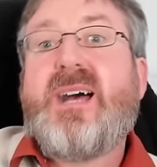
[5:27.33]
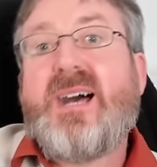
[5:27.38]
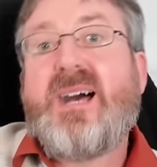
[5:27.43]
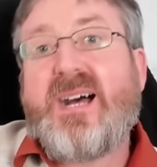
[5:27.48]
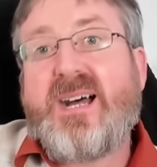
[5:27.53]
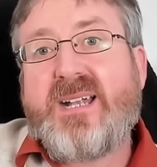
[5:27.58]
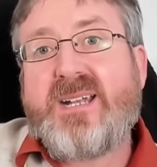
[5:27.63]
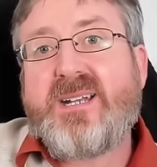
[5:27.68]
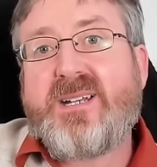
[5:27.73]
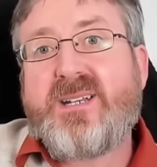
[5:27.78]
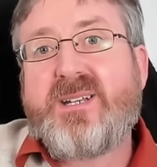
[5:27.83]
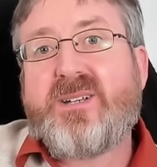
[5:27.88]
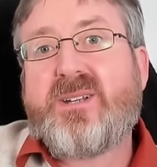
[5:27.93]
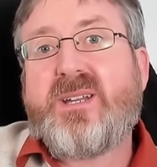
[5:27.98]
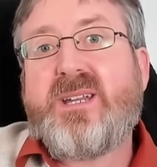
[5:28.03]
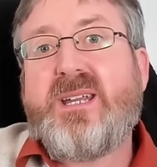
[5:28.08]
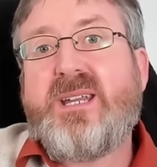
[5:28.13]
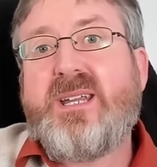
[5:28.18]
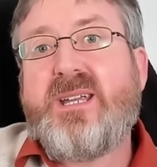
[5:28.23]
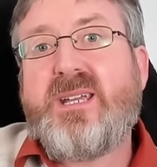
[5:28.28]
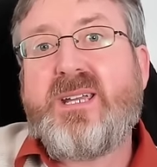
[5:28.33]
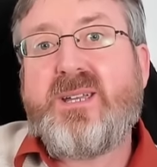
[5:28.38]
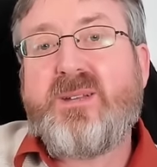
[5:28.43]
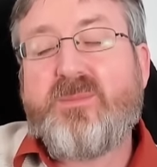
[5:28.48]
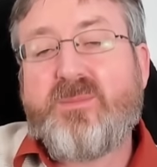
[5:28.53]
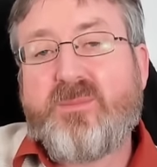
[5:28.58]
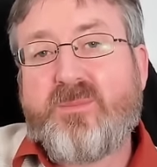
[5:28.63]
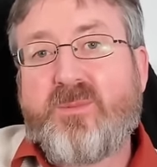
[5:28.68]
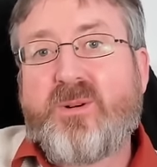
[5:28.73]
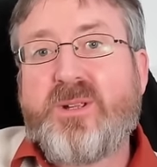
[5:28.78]
And
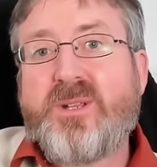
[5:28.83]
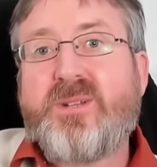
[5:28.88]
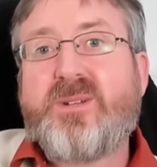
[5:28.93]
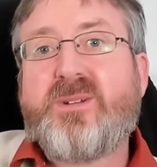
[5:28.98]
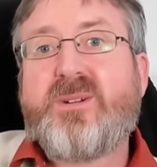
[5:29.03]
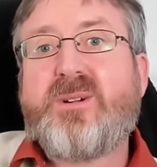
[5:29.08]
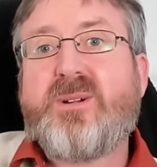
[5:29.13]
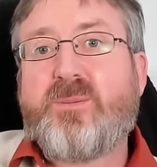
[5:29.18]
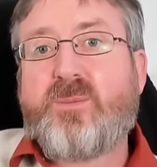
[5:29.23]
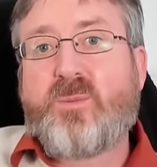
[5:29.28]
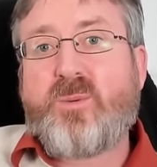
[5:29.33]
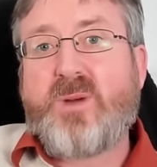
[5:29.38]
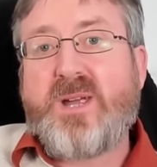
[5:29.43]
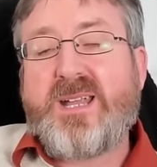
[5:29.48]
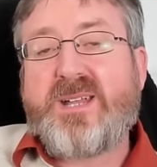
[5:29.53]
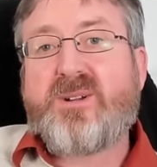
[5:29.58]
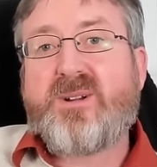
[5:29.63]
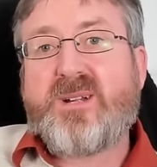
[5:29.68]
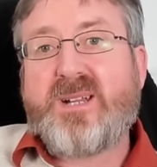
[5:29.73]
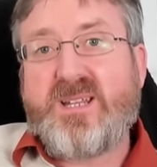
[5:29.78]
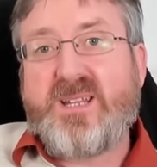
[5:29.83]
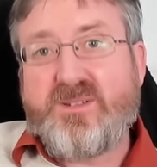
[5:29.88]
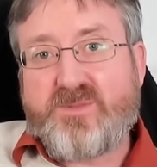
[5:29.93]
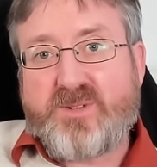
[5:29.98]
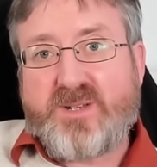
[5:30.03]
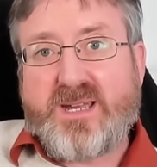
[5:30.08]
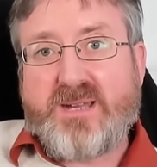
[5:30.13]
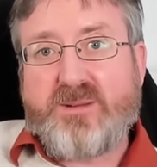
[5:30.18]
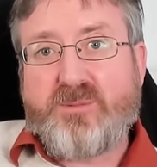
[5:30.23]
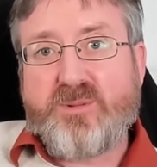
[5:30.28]
he wondered whether,
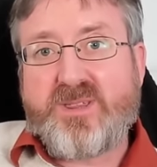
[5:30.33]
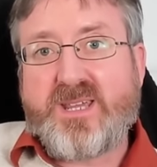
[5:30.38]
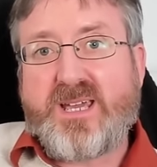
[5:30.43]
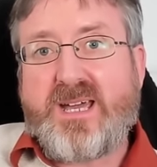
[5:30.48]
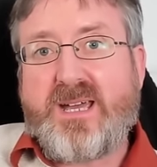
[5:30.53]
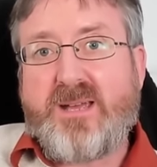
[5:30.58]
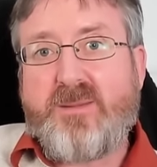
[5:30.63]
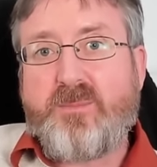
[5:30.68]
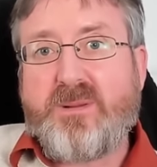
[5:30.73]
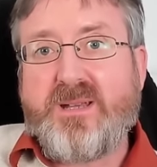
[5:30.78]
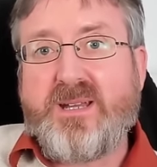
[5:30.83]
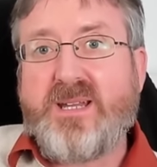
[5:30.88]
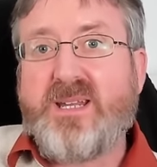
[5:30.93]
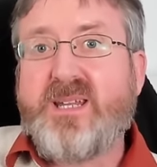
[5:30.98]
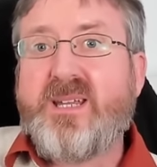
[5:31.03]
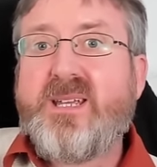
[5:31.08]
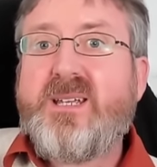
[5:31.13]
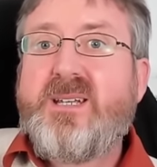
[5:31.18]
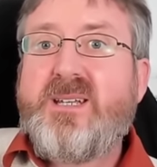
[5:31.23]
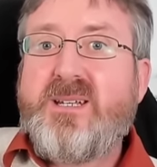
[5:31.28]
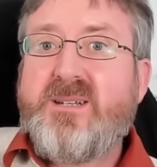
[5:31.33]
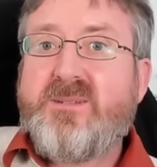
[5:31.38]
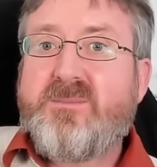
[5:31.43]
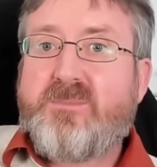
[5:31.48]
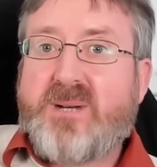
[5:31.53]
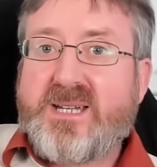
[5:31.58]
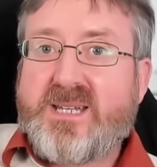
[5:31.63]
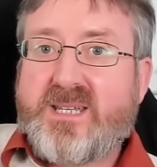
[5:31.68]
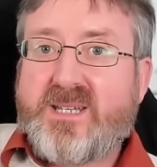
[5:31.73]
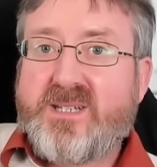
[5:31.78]
if that was happening, it
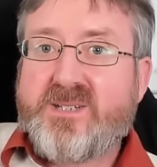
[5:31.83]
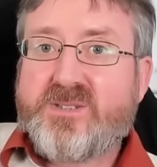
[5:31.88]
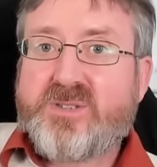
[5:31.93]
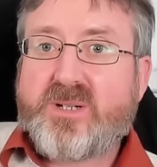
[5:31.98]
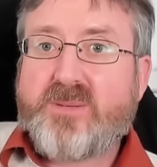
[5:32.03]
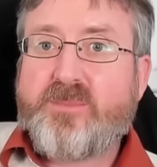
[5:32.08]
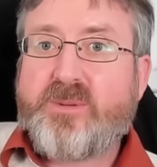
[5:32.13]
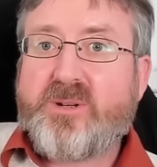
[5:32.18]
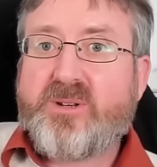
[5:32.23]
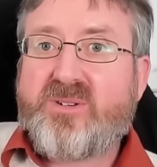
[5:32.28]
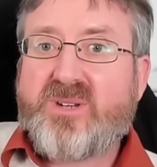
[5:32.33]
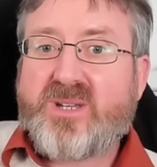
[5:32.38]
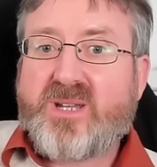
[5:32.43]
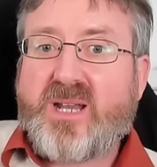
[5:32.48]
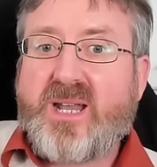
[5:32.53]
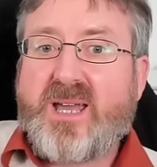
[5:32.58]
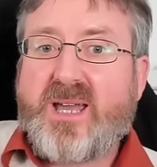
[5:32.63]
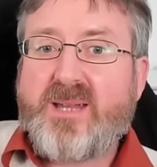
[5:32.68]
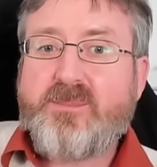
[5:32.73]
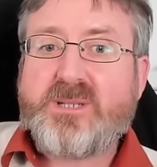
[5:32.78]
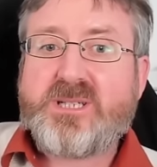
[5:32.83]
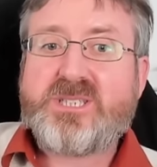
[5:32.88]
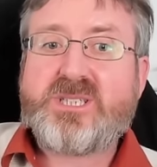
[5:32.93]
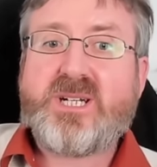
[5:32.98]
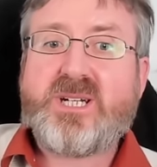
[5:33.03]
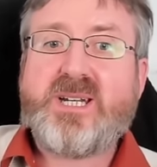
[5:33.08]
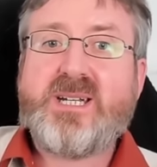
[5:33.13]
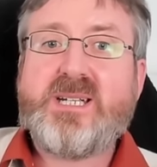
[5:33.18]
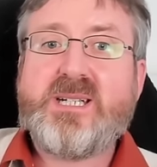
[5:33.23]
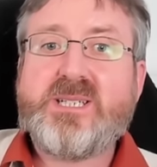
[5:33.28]
might contribute to climate
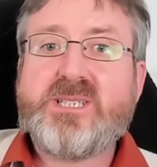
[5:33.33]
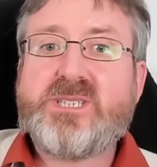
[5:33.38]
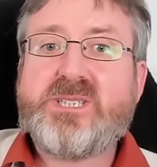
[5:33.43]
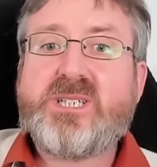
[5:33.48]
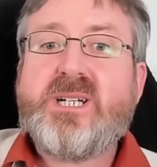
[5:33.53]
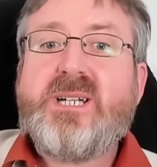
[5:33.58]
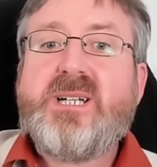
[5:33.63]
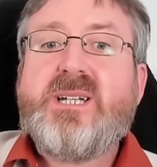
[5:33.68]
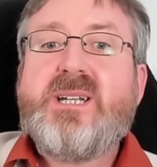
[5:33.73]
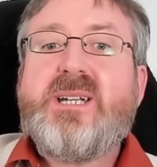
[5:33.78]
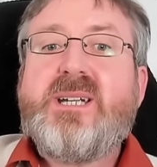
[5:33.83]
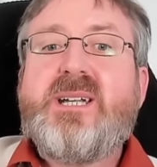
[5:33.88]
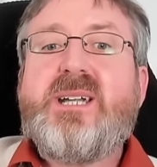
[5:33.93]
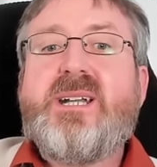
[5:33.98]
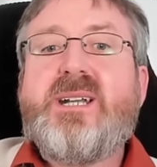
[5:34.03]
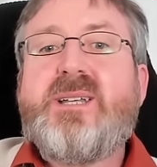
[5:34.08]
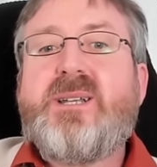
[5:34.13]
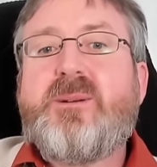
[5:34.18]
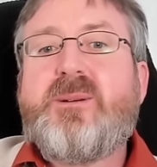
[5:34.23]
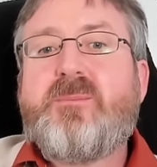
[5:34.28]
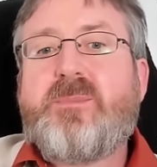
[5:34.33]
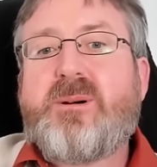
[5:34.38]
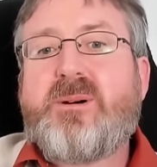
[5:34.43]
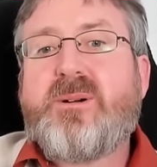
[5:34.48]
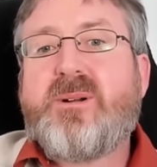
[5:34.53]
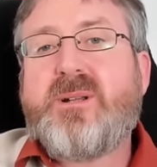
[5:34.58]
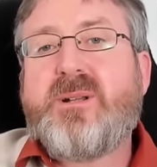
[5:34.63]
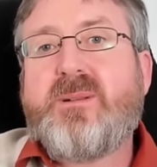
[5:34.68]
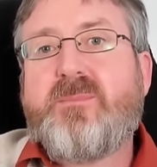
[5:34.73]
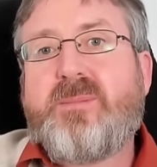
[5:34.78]
change. In an
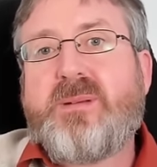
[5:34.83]
important